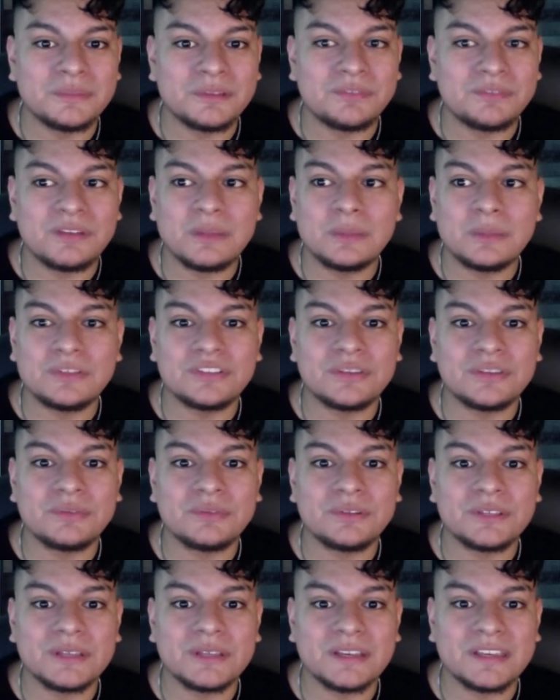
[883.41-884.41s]
My family's
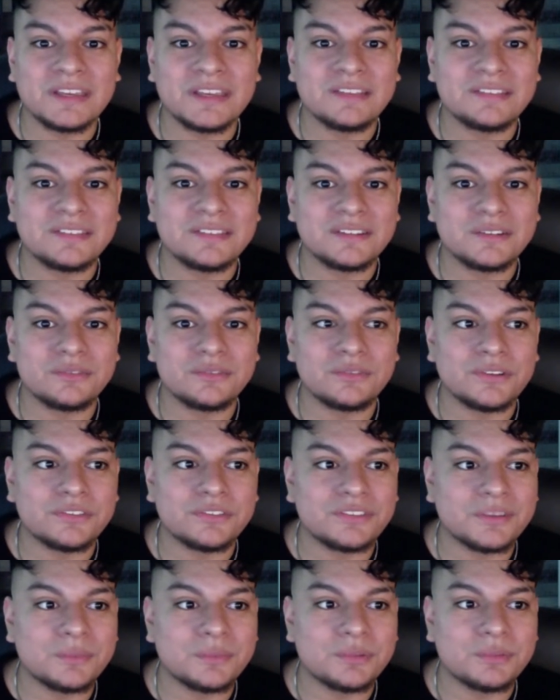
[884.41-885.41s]
everything. I can't
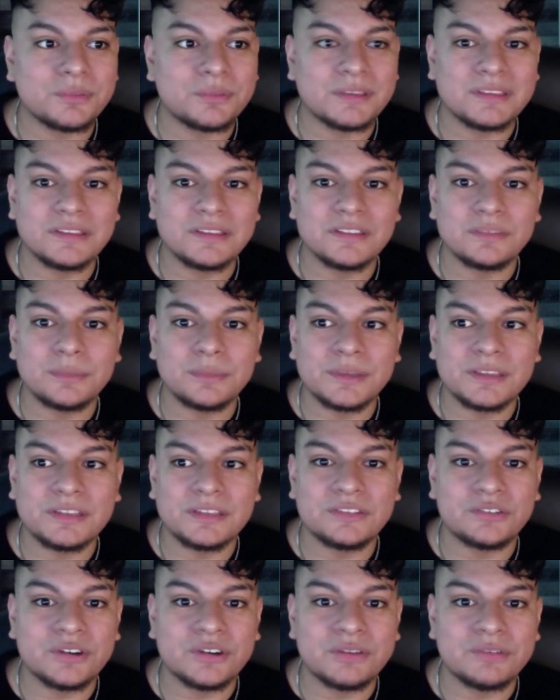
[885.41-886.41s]
sacrifice time with my kids. My
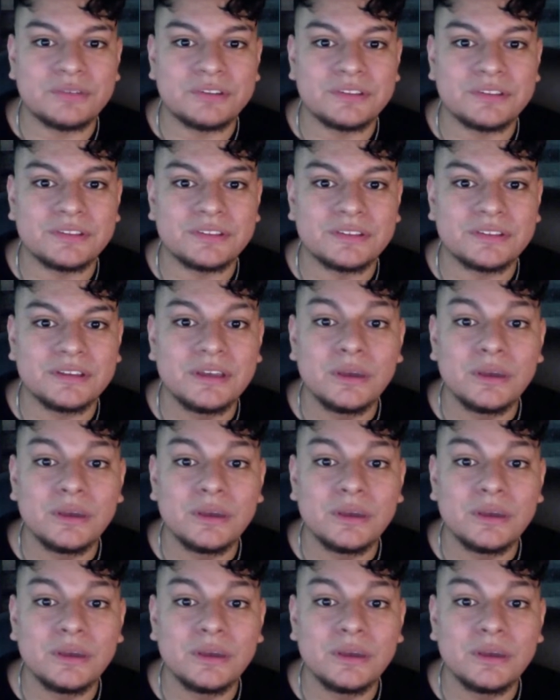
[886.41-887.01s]
kids are everything.